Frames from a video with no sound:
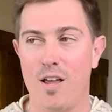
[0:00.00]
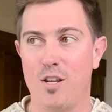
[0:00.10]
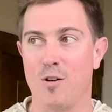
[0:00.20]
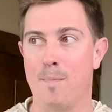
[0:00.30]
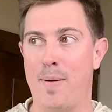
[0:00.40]

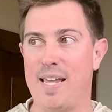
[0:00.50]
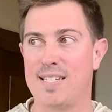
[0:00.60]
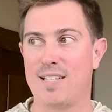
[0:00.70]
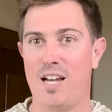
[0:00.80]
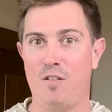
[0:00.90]
your
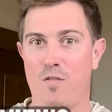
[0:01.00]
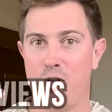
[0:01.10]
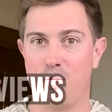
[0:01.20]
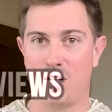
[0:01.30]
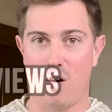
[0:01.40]
baseline
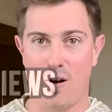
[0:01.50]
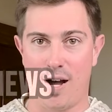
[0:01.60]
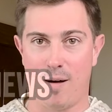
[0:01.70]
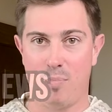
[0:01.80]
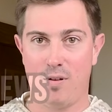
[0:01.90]
views go
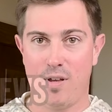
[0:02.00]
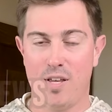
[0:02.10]
up.